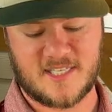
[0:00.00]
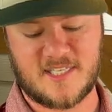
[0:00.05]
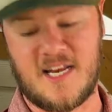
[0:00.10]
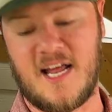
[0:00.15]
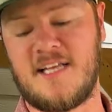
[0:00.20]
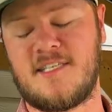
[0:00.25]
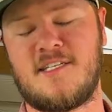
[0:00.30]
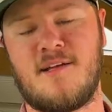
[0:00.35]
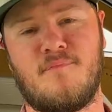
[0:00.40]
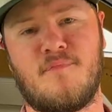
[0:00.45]

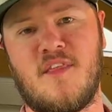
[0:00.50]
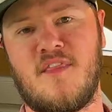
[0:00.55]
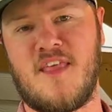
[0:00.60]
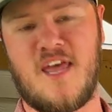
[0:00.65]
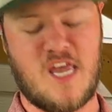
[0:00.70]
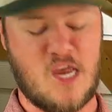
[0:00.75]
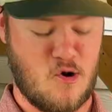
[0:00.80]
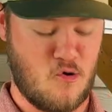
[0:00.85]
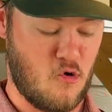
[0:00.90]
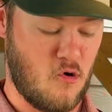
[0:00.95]
not something
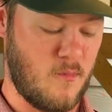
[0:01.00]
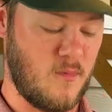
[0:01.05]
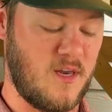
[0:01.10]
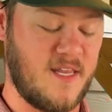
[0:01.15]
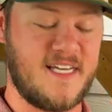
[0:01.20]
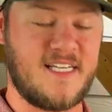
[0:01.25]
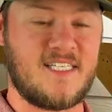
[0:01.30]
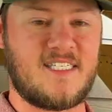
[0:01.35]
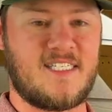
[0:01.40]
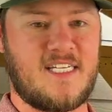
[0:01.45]
that you
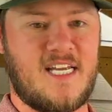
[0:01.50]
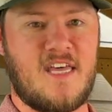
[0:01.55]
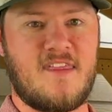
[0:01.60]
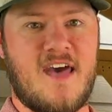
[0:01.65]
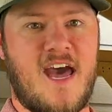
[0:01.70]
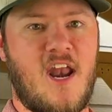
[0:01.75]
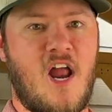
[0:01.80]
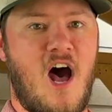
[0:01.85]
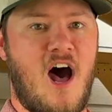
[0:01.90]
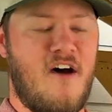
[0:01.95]
normally see
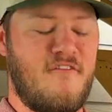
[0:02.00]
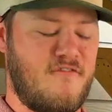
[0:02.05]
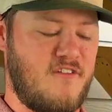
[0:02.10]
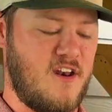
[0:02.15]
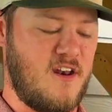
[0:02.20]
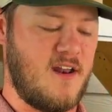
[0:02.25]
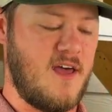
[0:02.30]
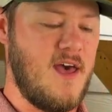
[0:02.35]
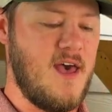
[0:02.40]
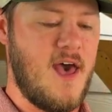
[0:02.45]
that
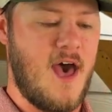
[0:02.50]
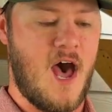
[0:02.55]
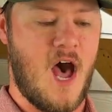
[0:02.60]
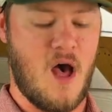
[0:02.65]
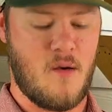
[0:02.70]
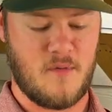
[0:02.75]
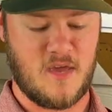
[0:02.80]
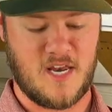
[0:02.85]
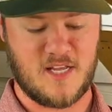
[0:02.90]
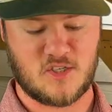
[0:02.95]
often,
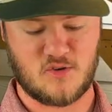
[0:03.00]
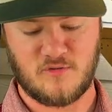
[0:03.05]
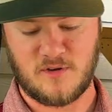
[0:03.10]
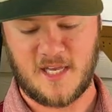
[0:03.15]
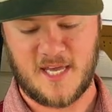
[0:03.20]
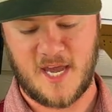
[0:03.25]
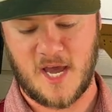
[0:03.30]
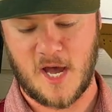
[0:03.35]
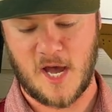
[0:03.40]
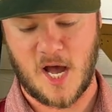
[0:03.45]
and it's
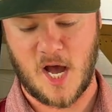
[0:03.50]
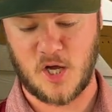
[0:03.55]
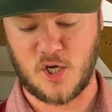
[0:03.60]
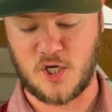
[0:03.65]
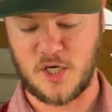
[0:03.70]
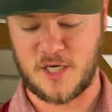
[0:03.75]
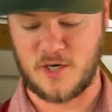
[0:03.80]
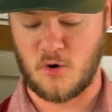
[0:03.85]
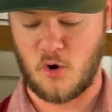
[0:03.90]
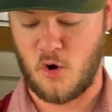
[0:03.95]
really a
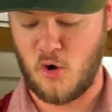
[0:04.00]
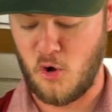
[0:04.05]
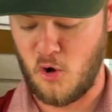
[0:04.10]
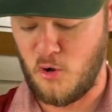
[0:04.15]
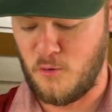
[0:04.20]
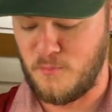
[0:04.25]
good whole